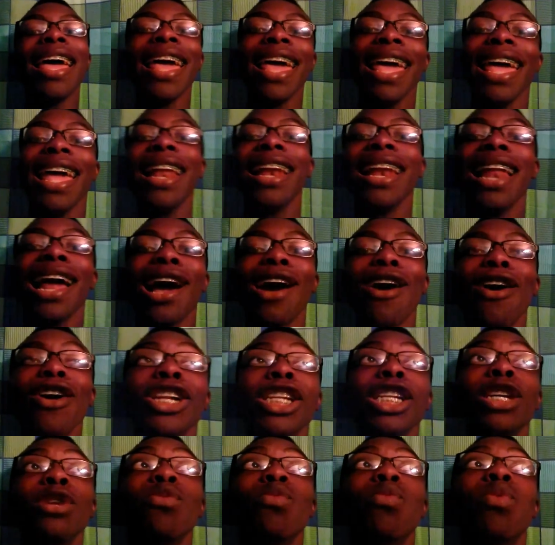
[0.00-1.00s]
And not
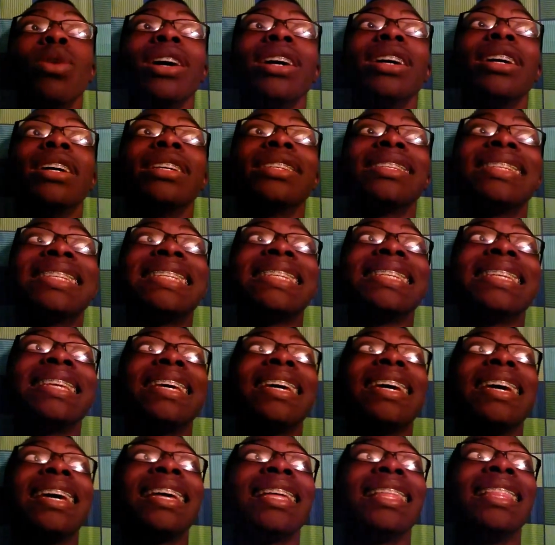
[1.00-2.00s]
only was
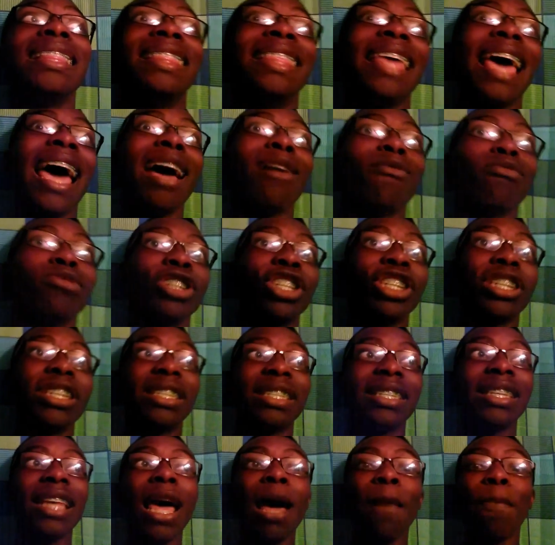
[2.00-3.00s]
that what she
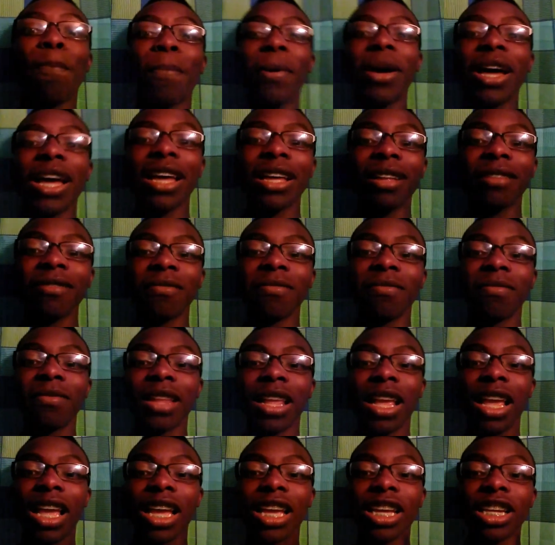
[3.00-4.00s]
said, but
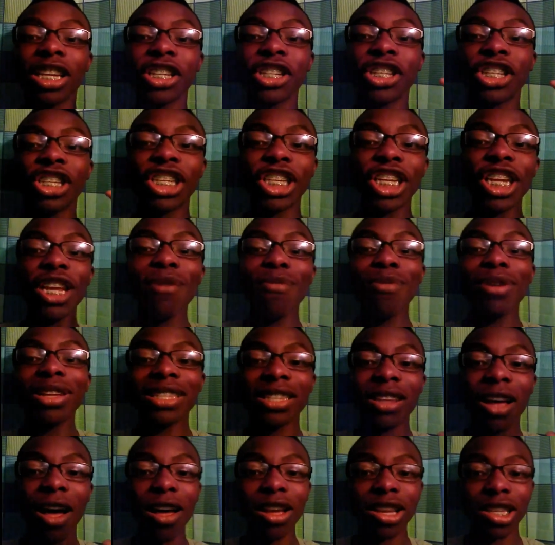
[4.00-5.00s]
she
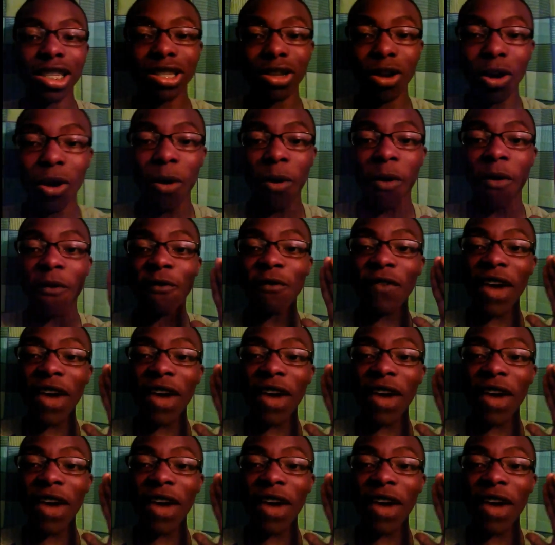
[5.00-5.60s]
was also a